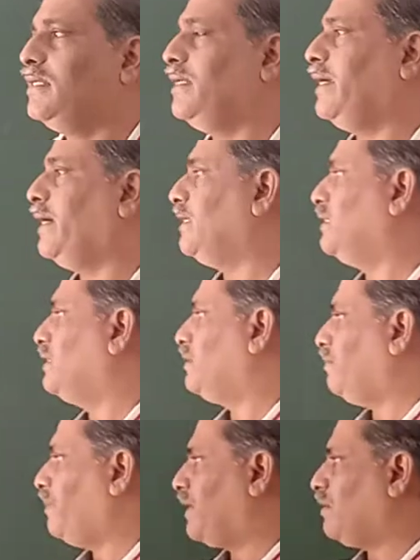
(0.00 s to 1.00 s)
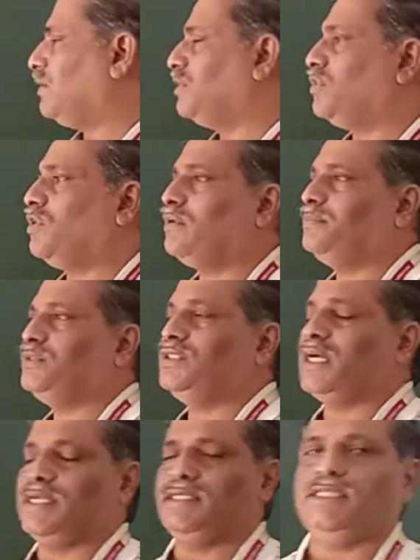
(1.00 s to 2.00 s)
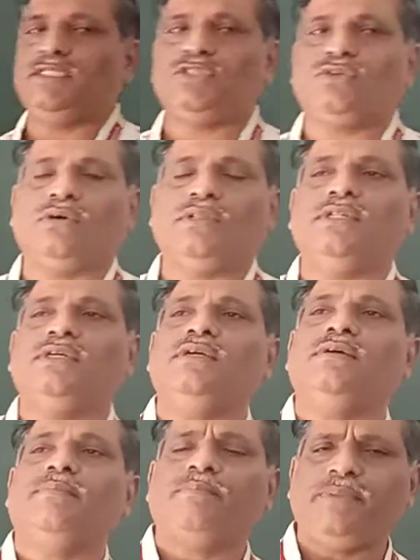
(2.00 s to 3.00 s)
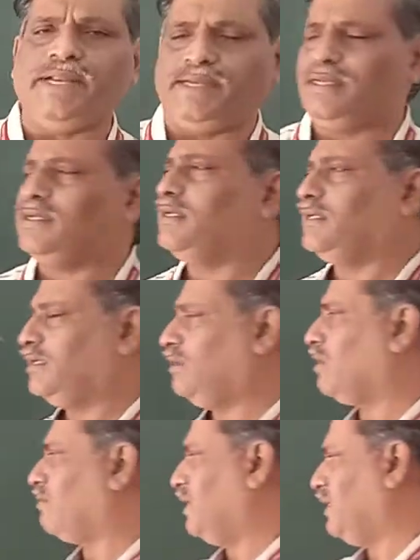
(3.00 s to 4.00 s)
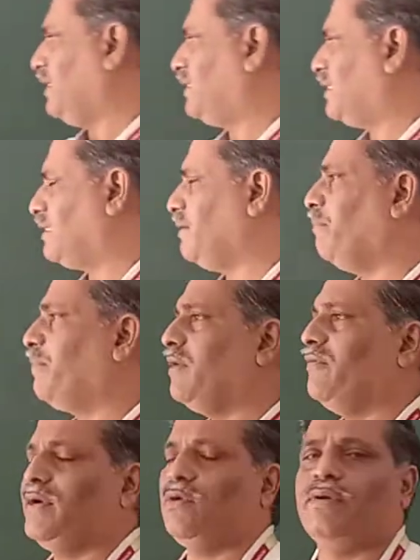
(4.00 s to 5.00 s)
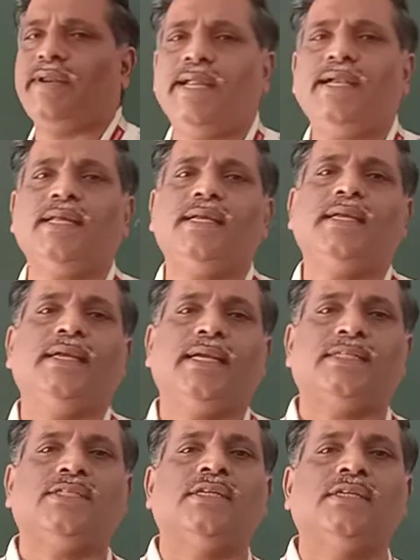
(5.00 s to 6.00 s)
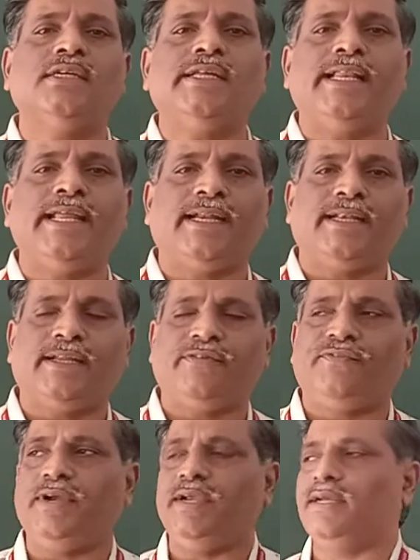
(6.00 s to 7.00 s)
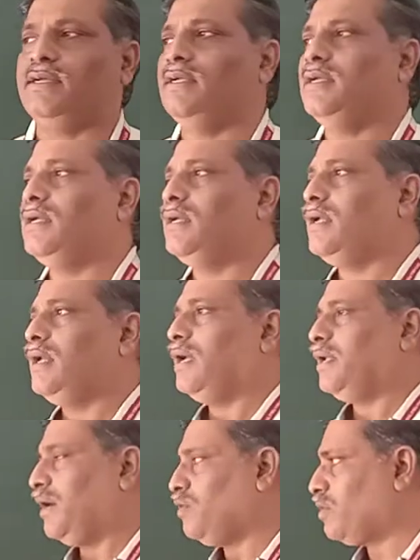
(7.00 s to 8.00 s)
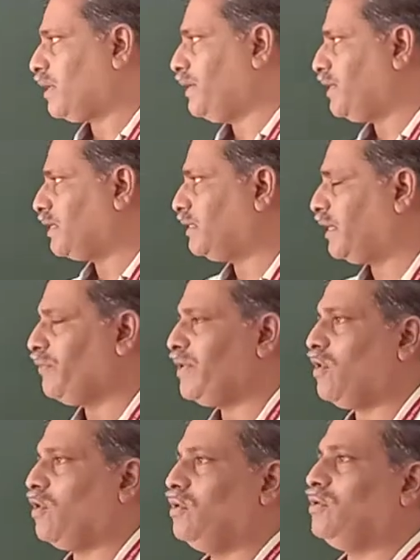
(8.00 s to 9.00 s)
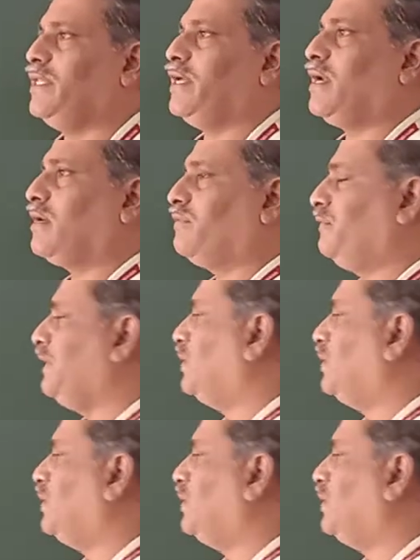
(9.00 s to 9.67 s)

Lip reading: it is because of charges on the plate. Now, it's a simple way to create external electric field. Now, conductor, we all know there are three